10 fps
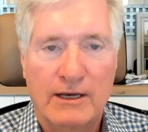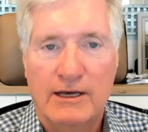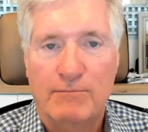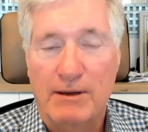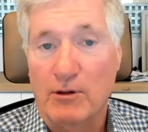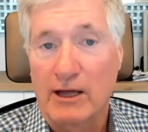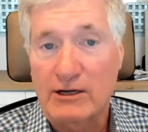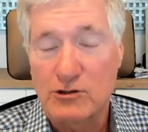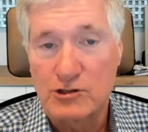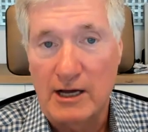People
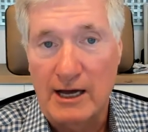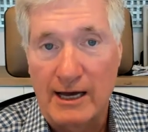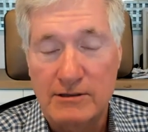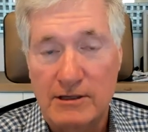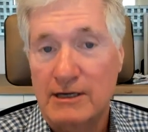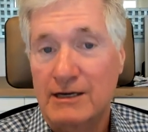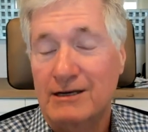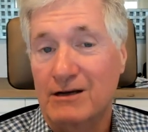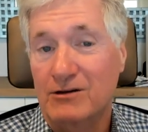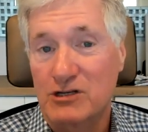exercise,
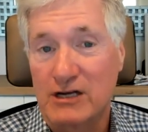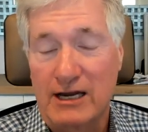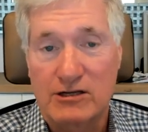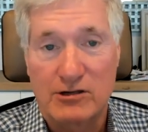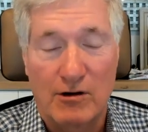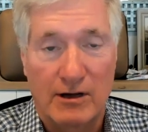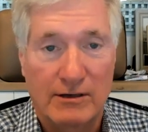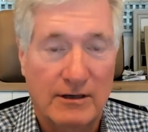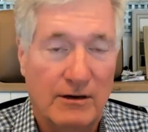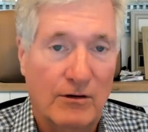genetics are on
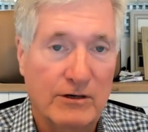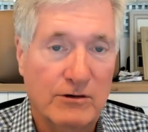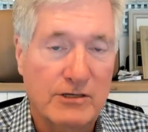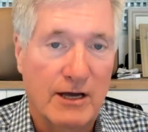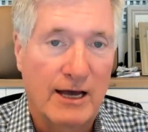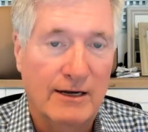your side.